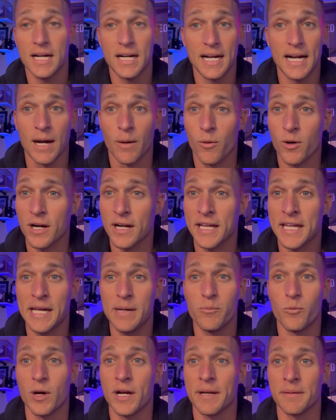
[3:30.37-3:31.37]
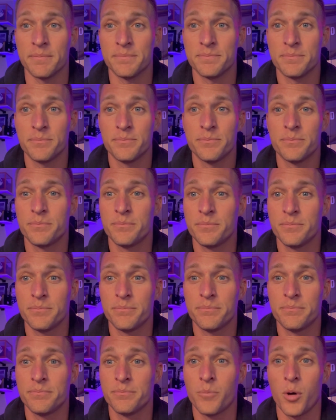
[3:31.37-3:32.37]
we're going to keep winning.
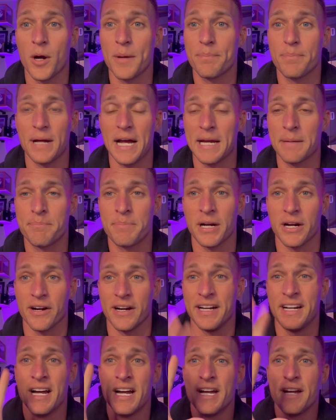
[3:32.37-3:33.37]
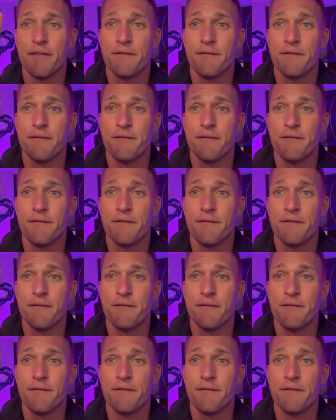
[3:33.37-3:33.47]
Point blank, period.